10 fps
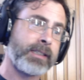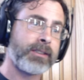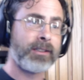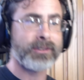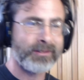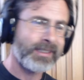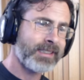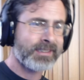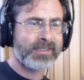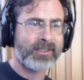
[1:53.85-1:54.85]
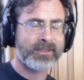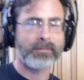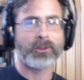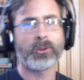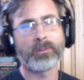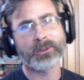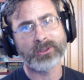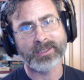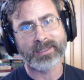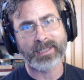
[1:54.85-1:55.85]
You're all doing this, and there's some cool
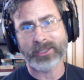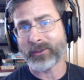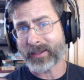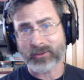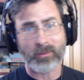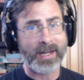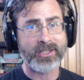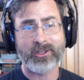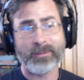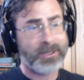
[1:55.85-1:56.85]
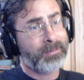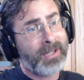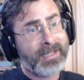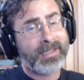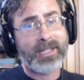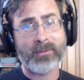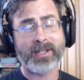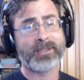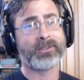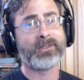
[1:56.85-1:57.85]
music that you don't have the rights to, but you're playing it anyway
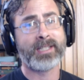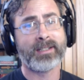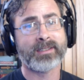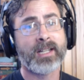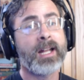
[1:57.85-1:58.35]
because who cares?